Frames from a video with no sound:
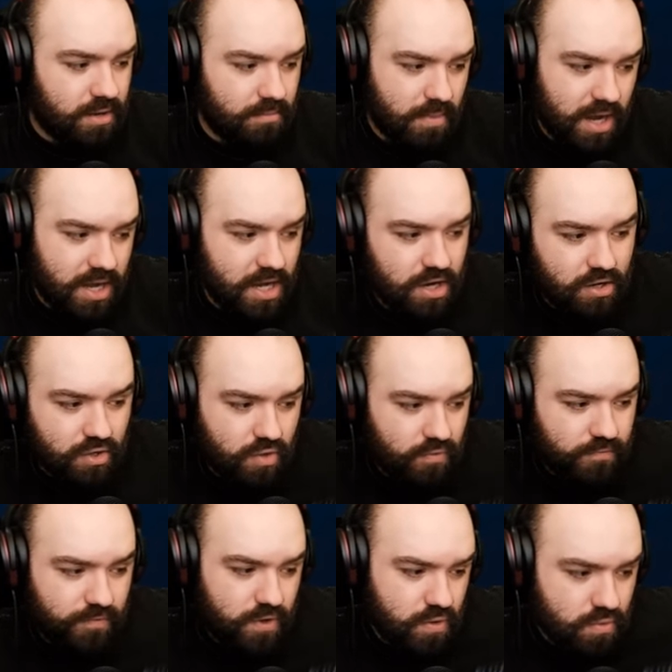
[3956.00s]
it might need a new
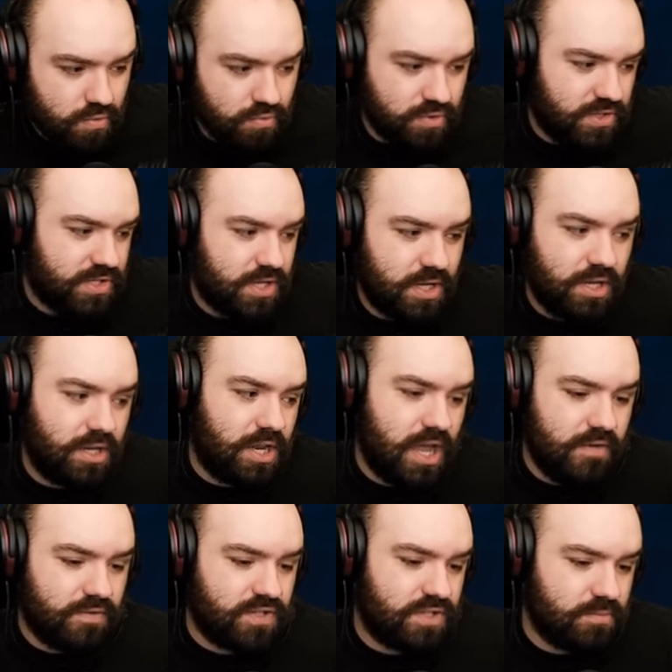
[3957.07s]
fuse. It
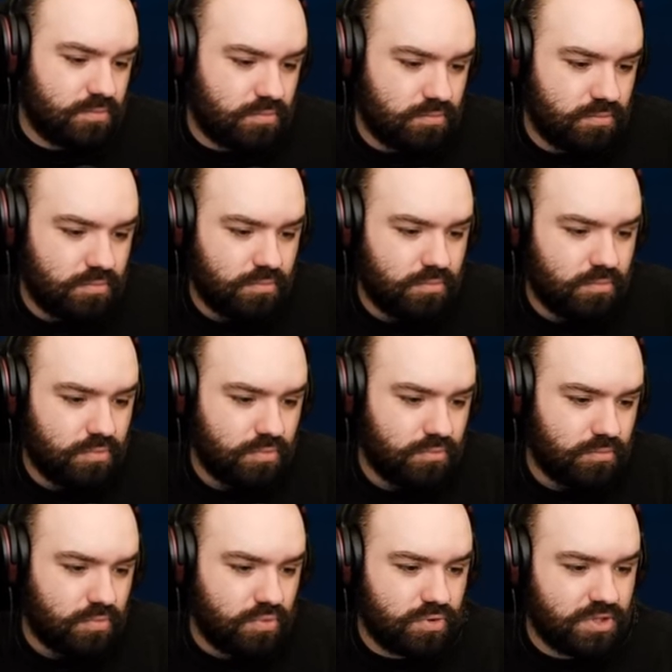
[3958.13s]
gave us some
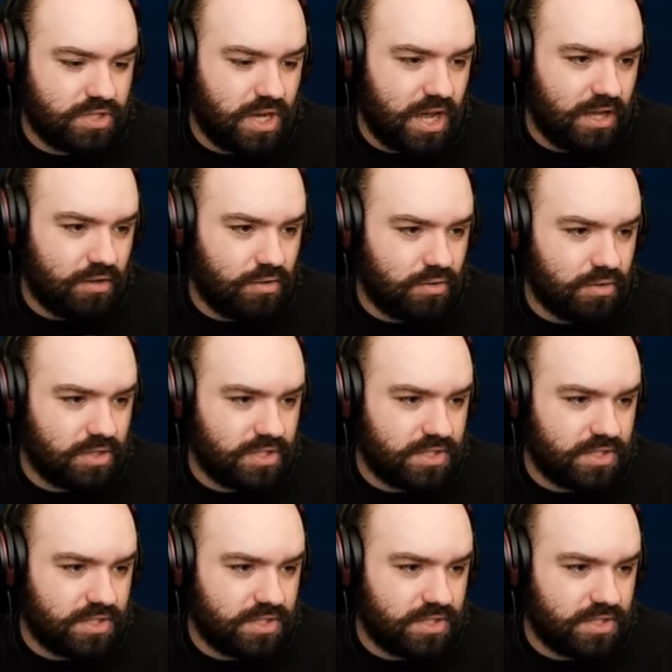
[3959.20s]
more dialogue